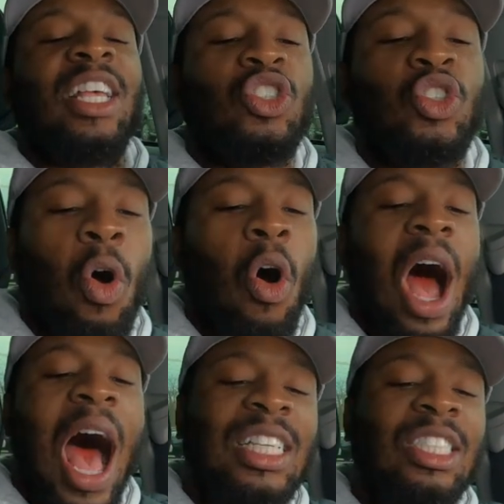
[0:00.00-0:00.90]
is Jewel
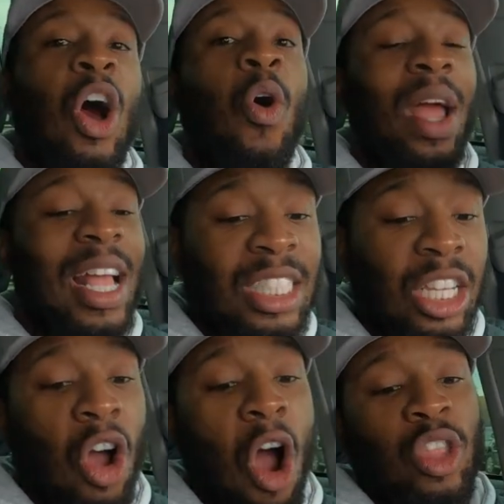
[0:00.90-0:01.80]
Osco
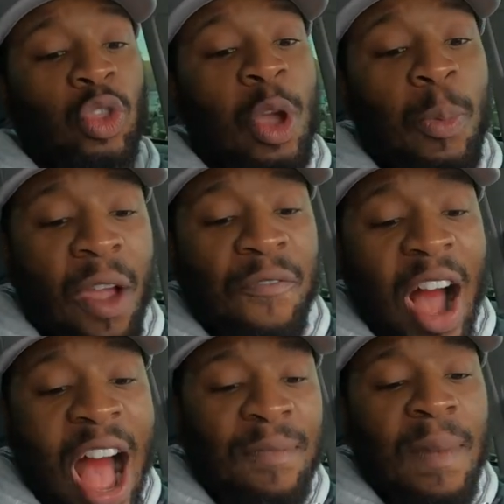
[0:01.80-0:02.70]
Instacart,
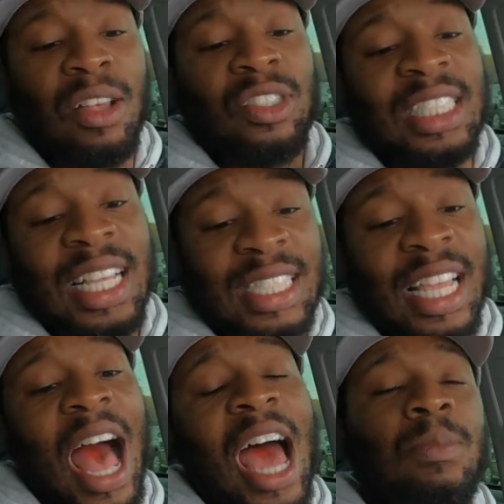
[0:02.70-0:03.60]
3.5 miles,
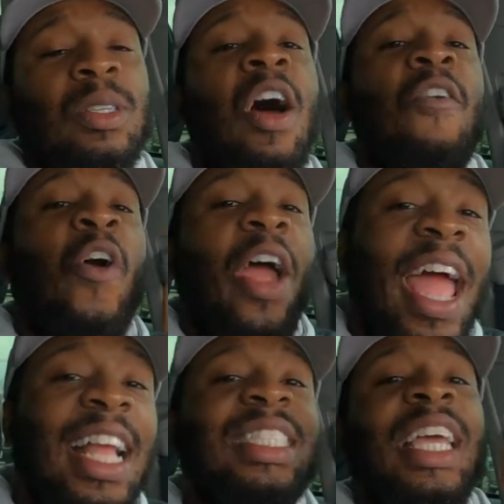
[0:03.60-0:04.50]
16 items for
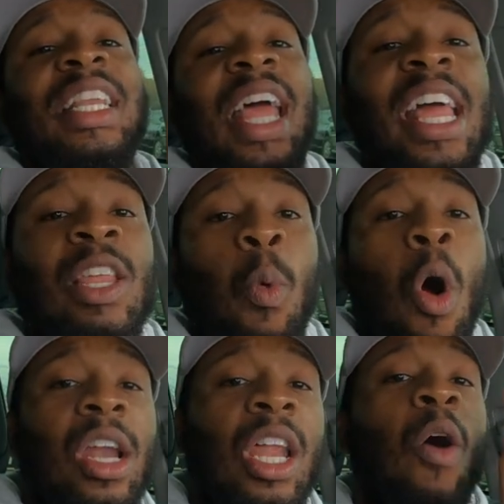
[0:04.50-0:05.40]

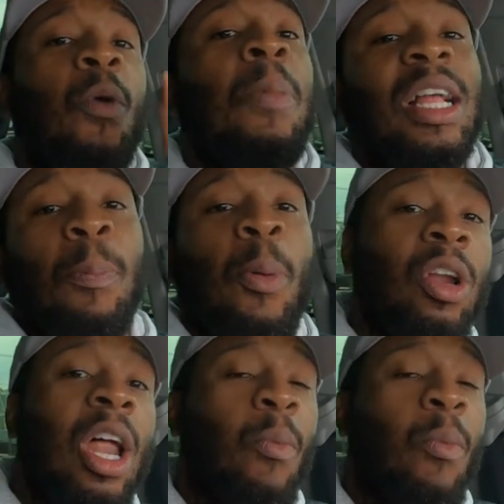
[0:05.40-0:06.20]
1881. We about to pull it